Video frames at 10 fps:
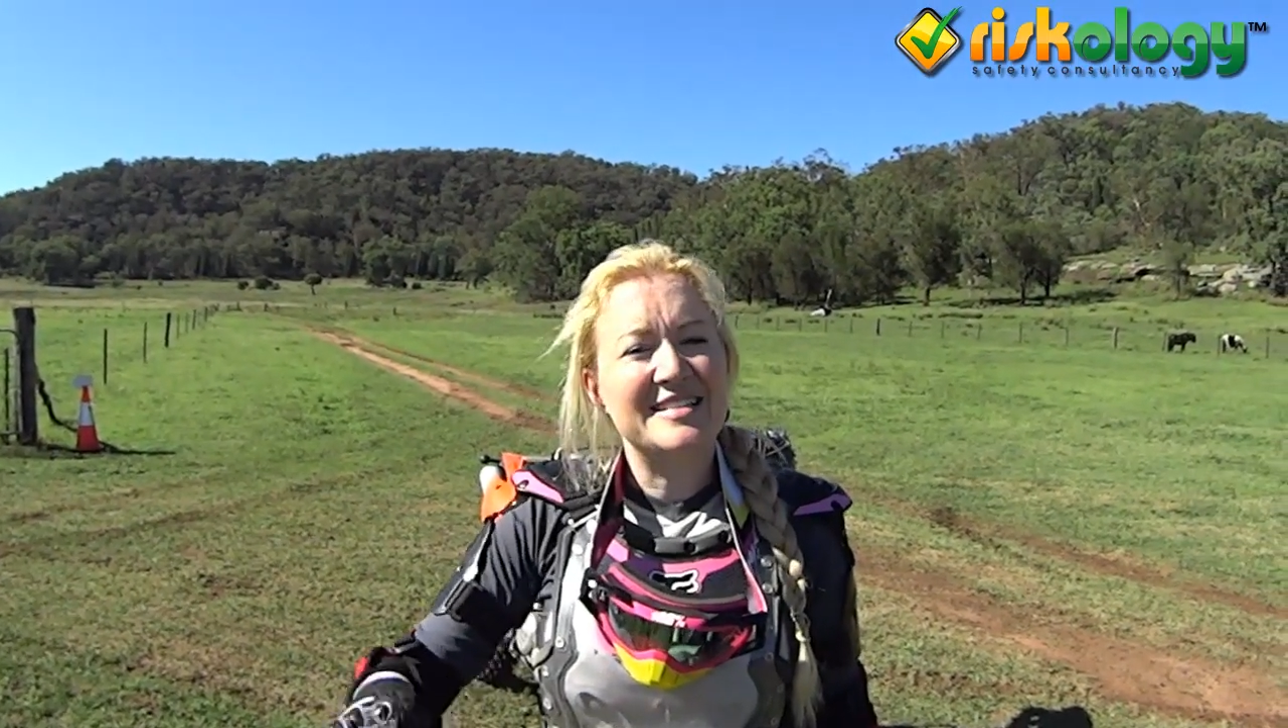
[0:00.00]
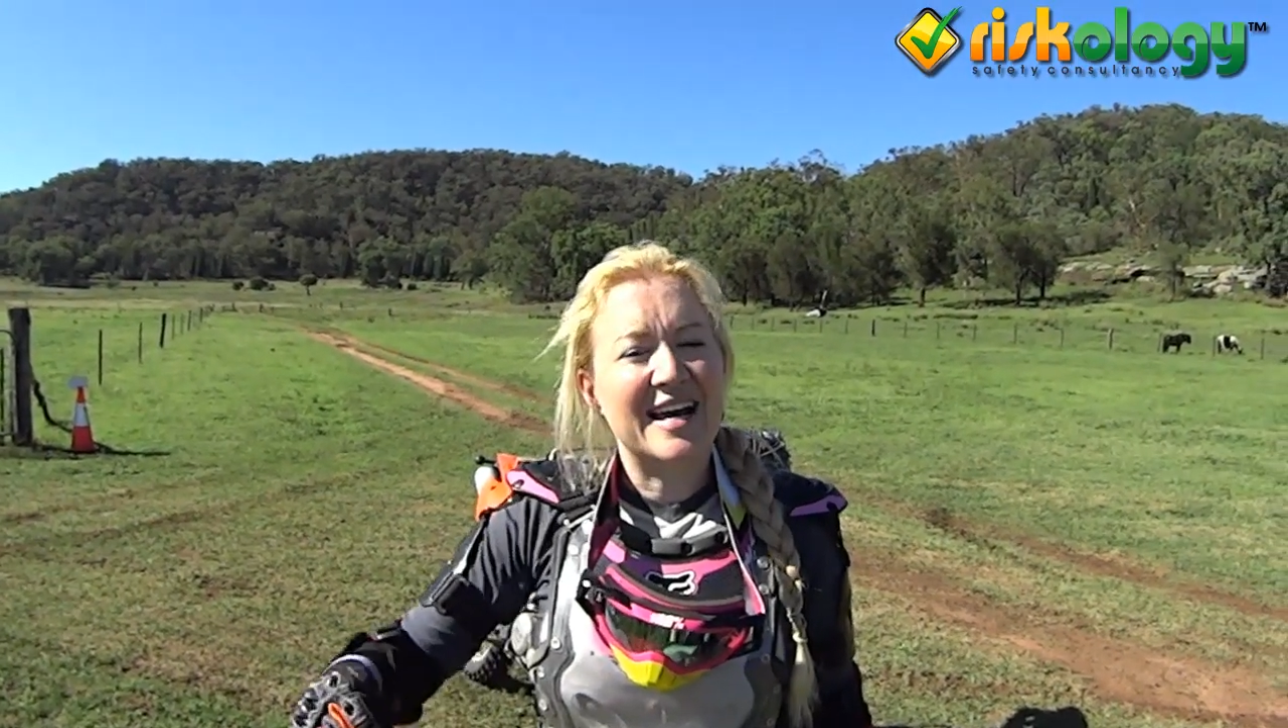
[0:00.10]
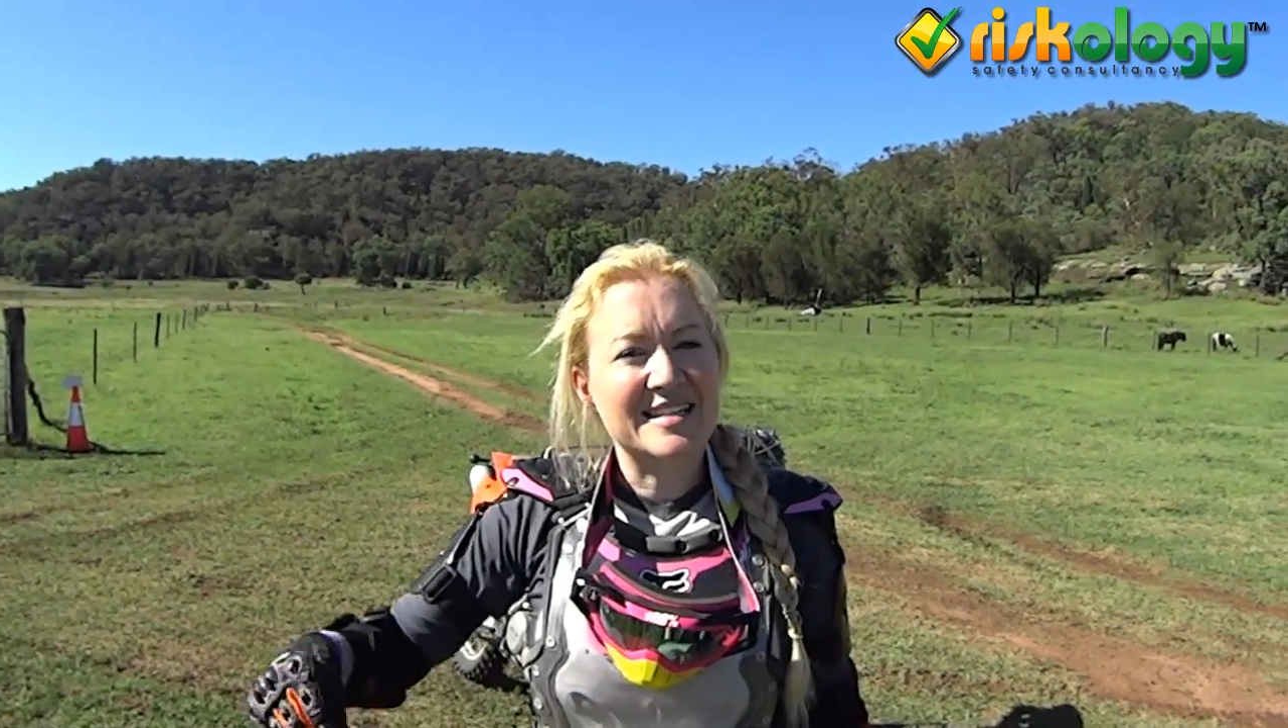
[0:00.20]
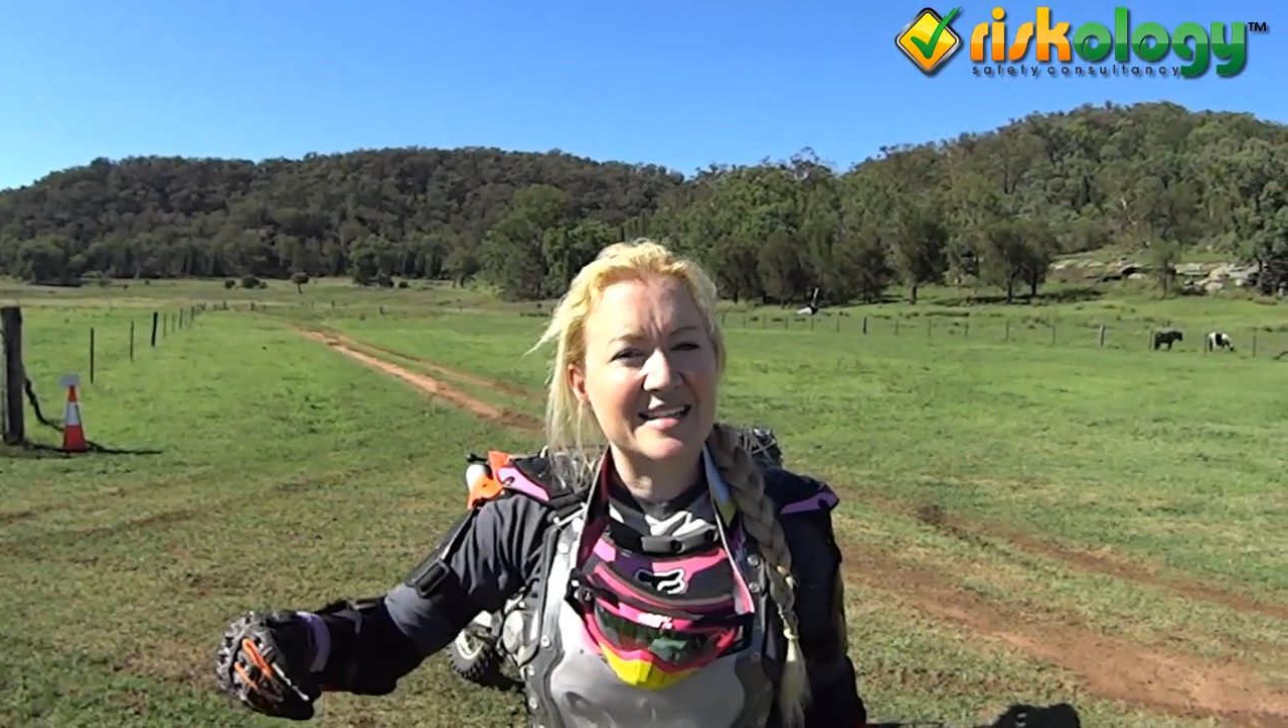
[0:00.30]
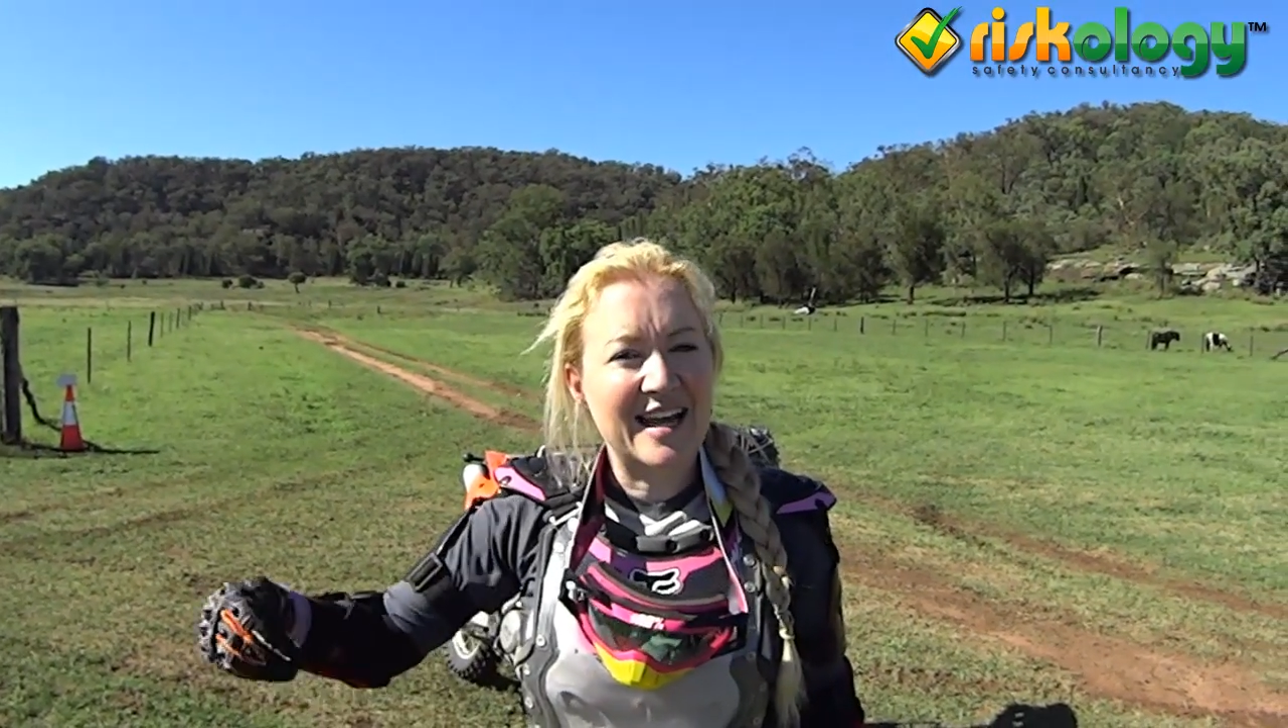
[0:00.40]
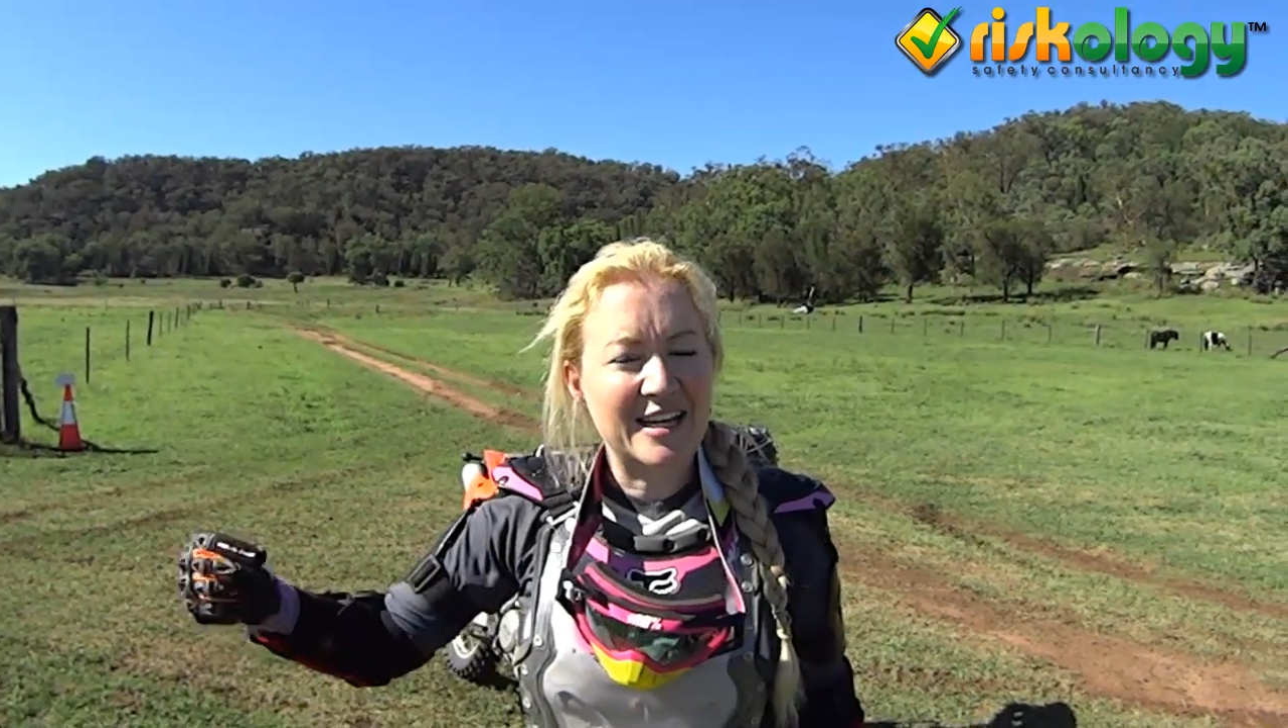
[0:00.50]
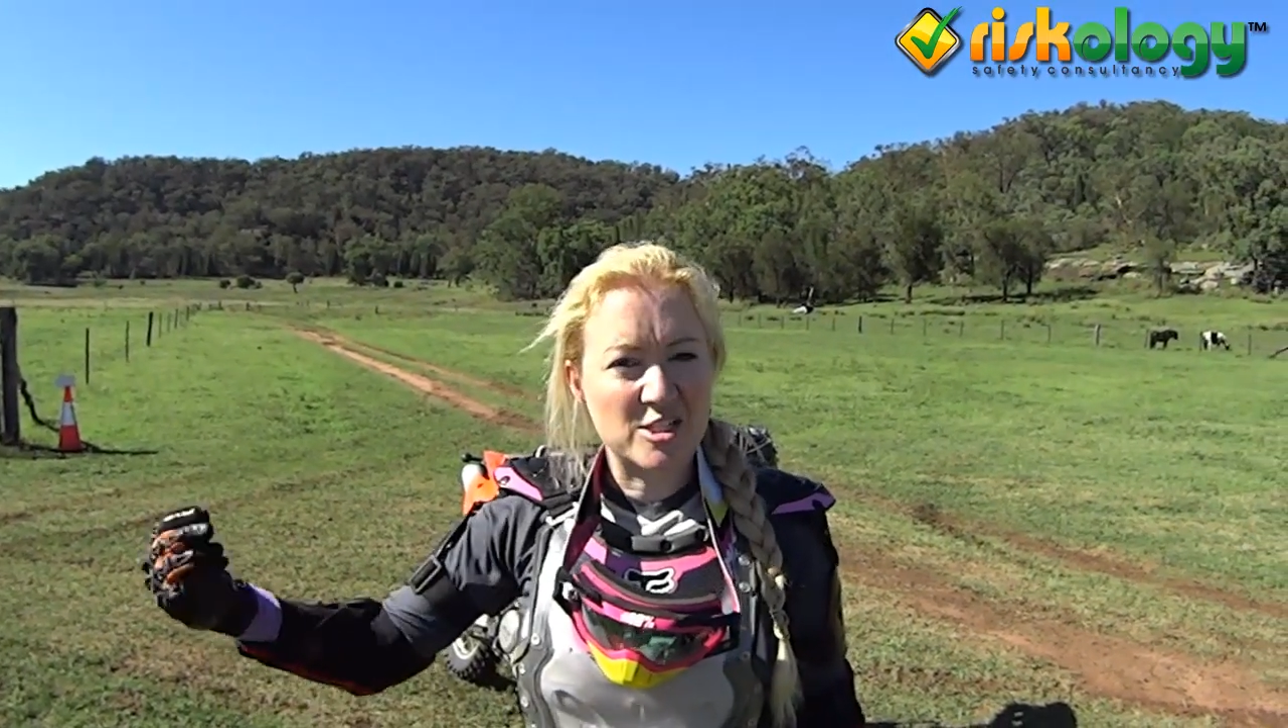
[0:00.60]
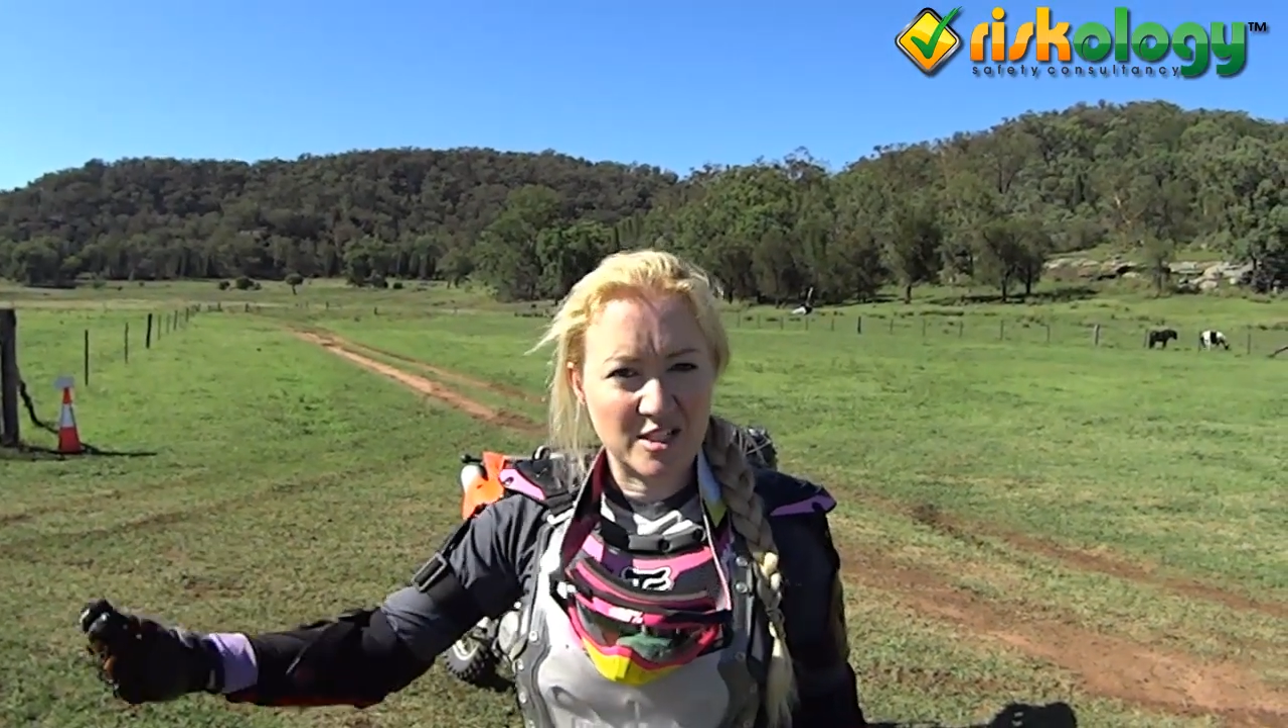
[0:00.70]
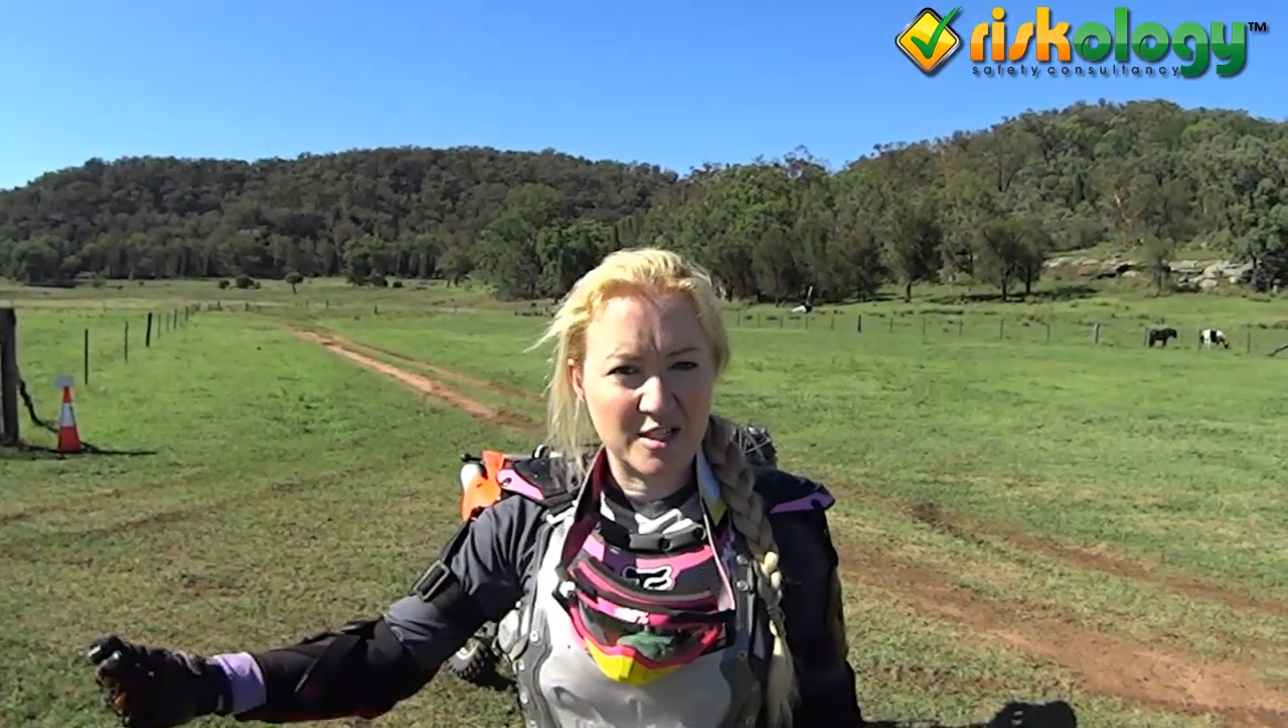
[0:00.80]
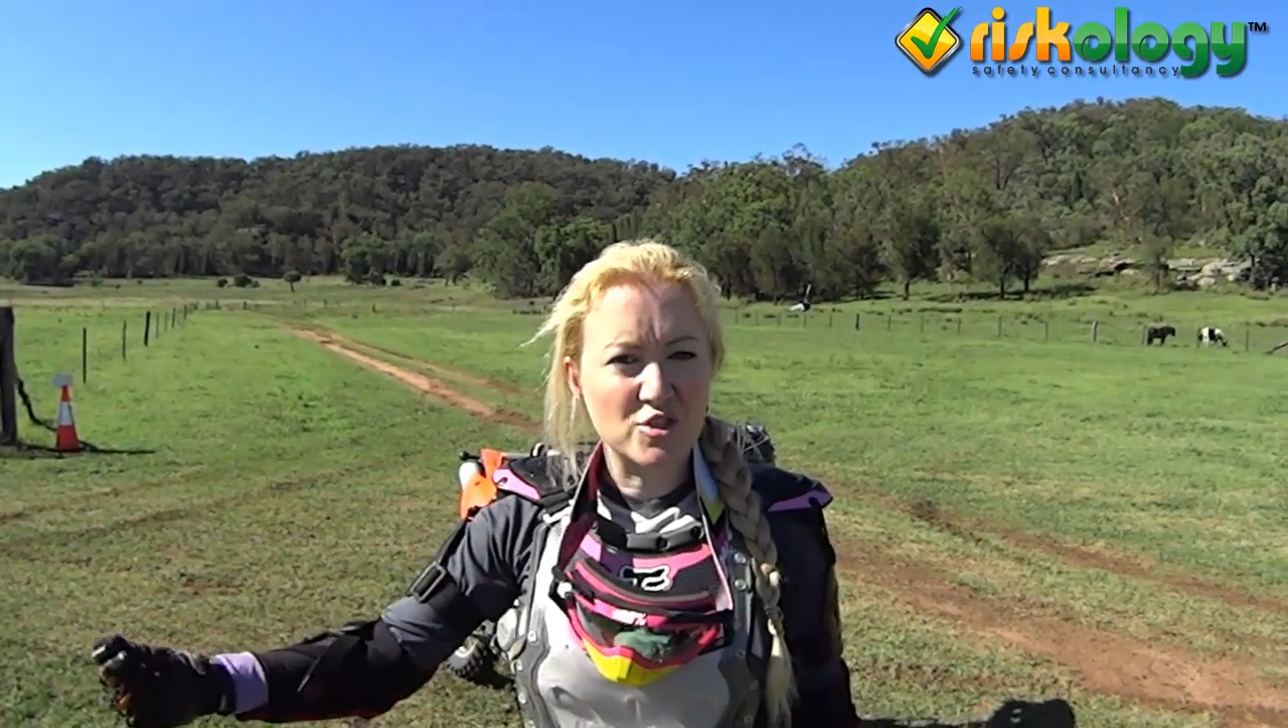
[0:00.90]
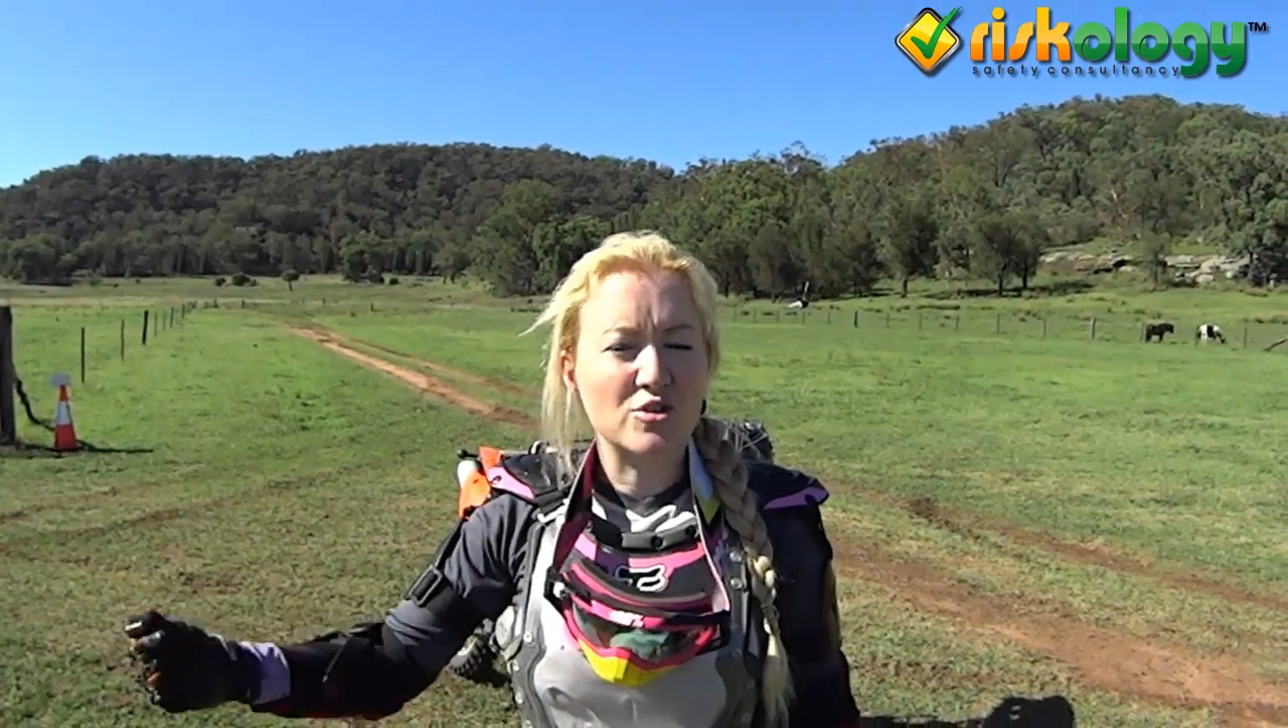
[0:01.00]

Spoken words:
does it actually